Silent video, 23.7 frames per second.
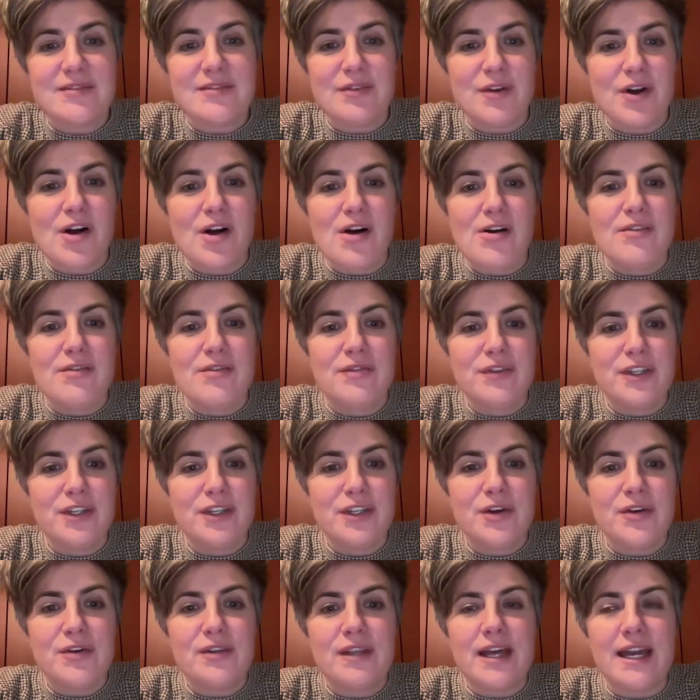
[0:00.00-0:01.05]
evolve, you
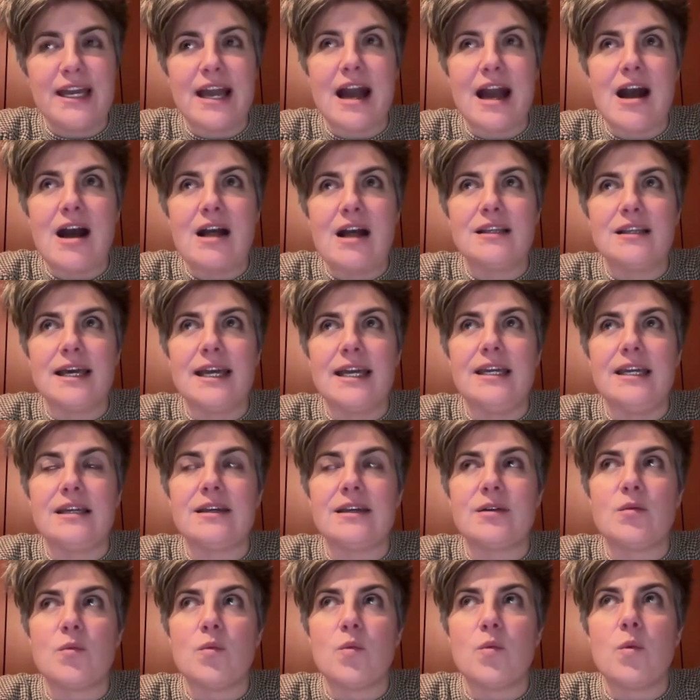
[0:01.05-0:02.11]
know, like how like